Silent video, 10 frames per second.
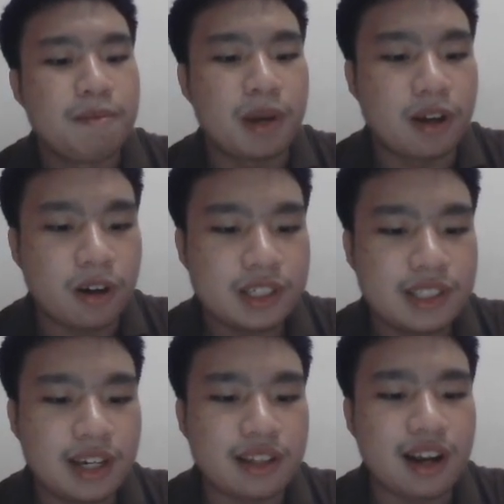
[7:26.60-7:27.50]
Because
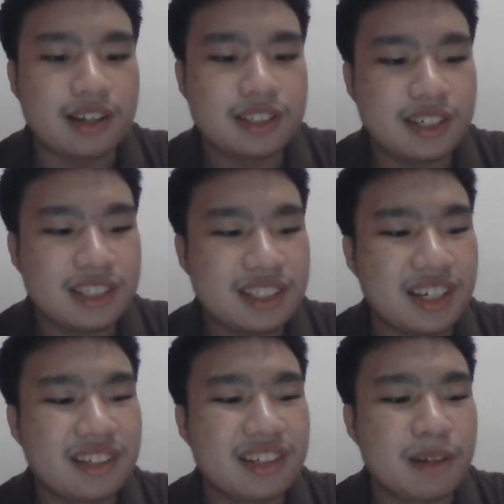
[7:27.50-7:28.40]
the analysis
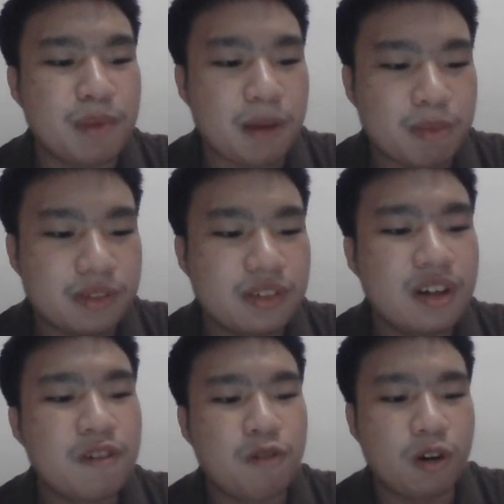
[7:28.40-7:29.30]
in the paper
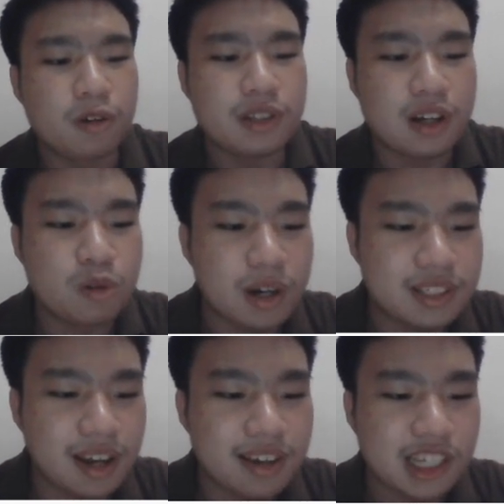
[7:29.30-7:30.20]
followed a
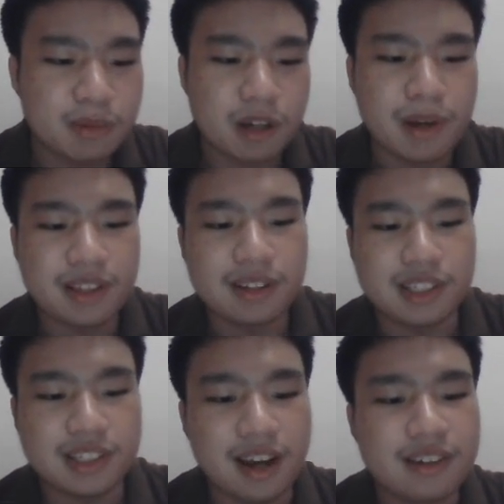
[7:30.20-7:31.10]
quasi-experimental
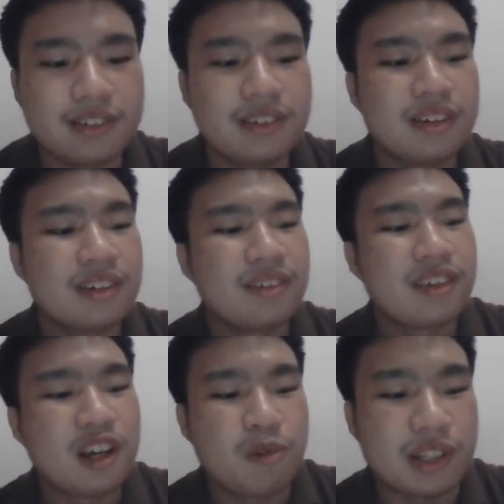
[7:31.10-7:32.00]
design
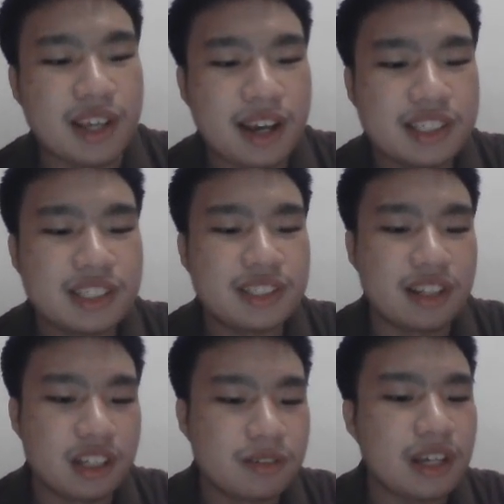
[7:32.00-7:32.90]
with age,
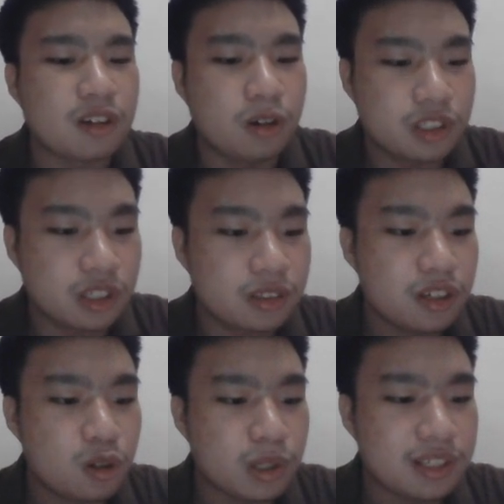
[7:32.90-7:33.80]
gender, and
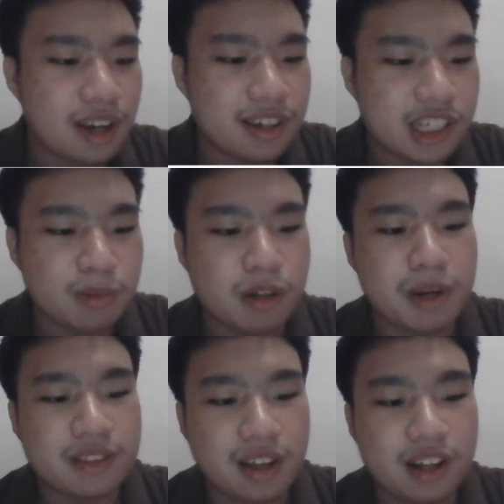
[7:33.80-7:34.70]
culture
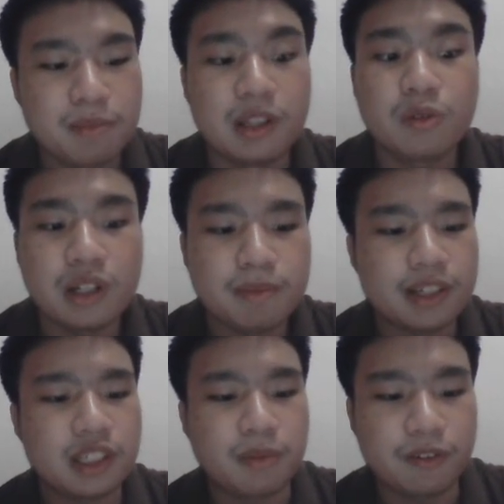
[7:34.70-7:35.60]
quasi-experimental between
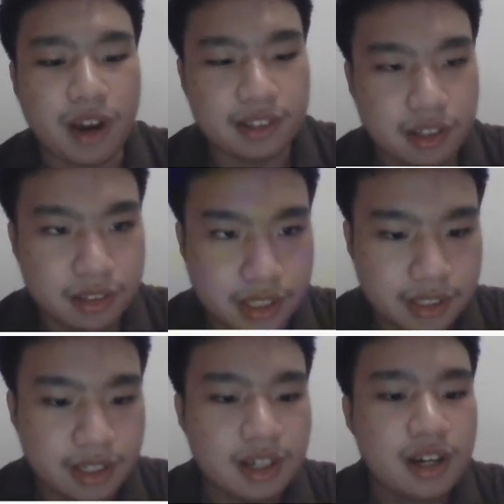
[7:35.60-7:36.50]
participant
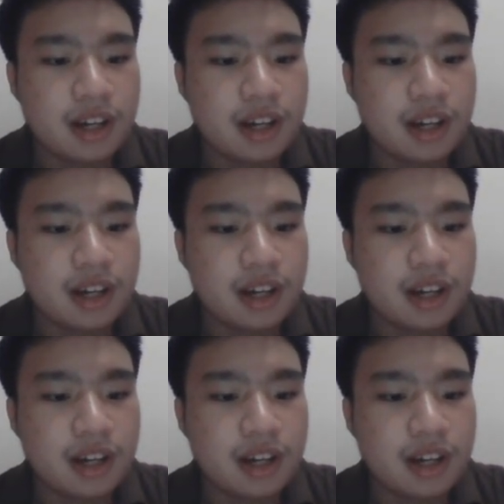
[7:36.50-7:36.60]
factors,